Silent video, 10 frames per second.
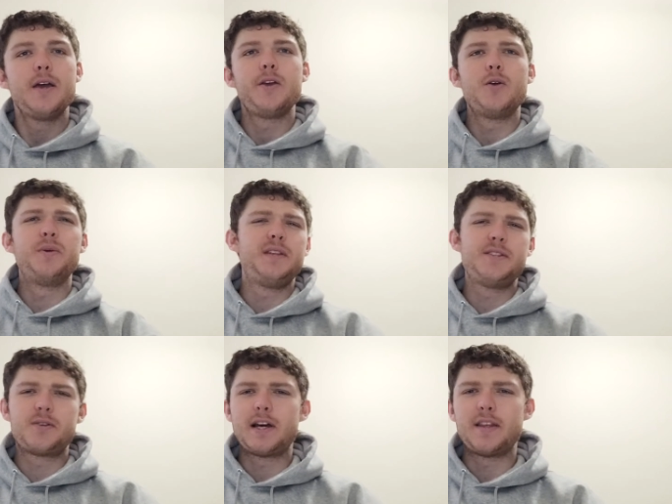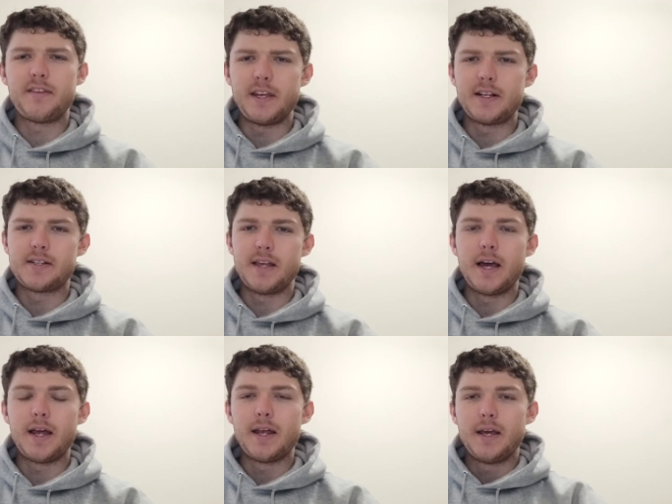but these are not things
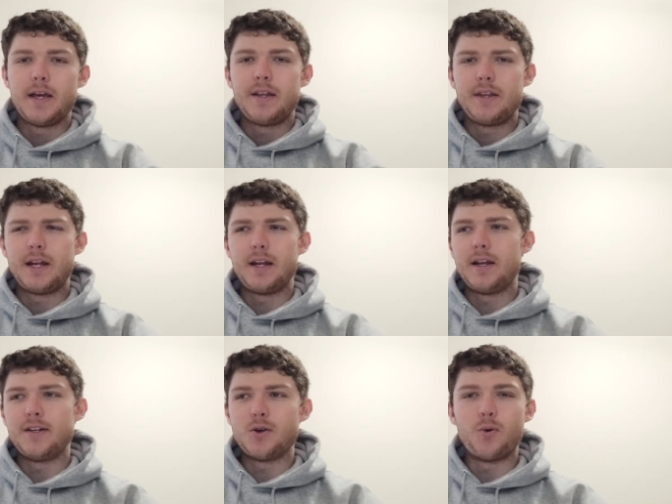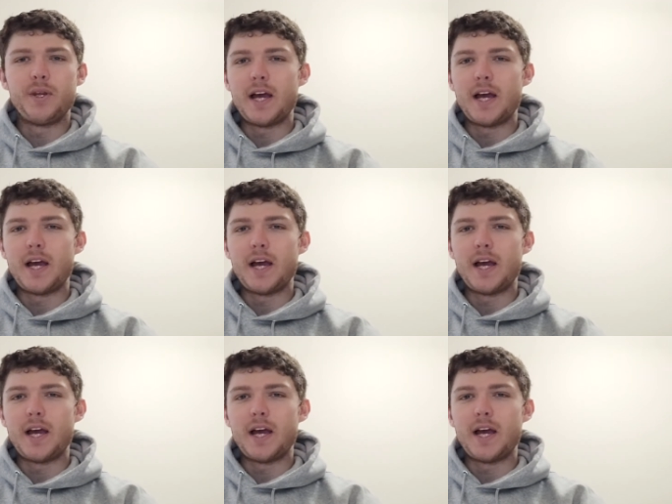that only